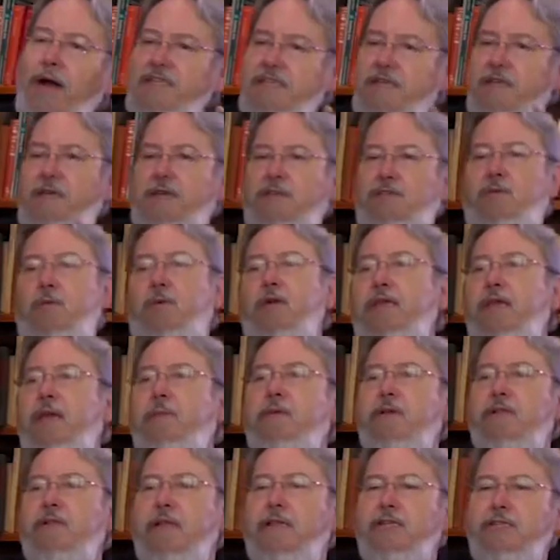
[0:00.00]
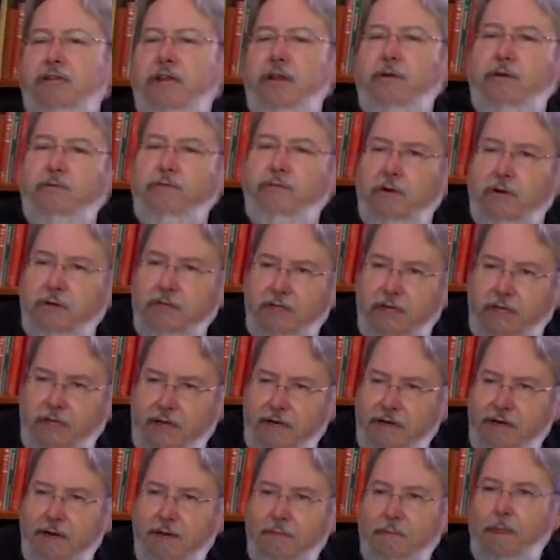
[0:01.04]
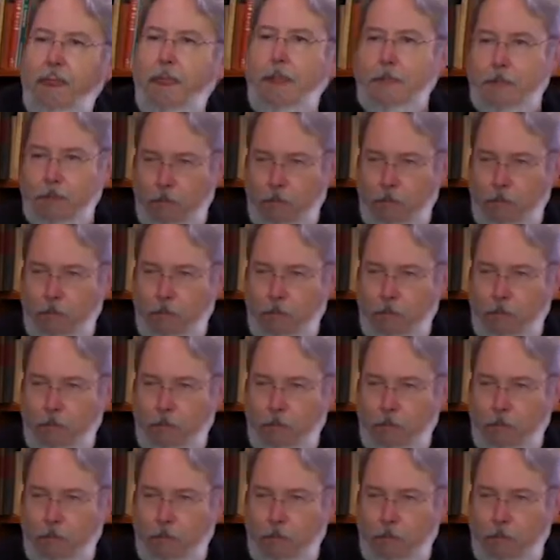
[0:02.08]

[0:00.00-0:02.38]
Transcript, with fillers: when I, you were chemical engineering. I Princeton. applied